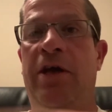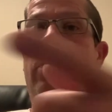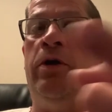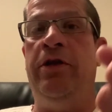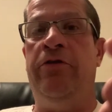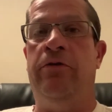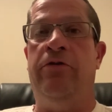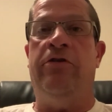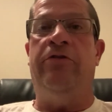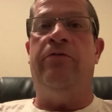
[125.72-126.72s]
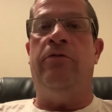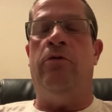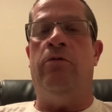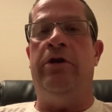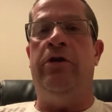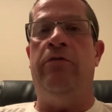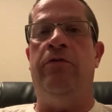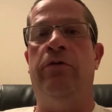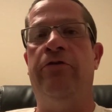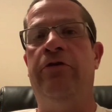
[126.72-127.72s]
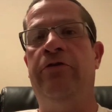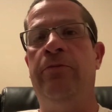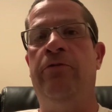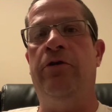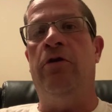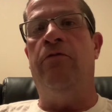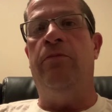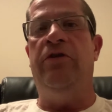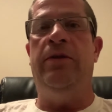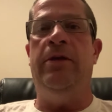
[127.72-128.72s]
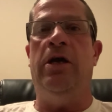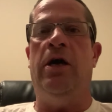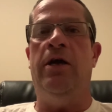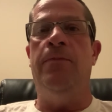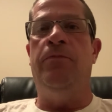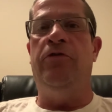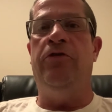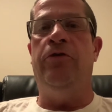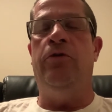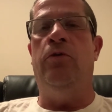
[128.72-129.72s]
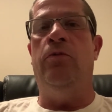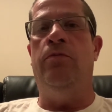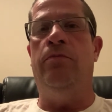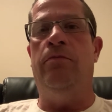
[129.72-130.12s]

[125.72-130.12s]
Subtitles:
know I need to adjust or redo the fuel system to go from TBI to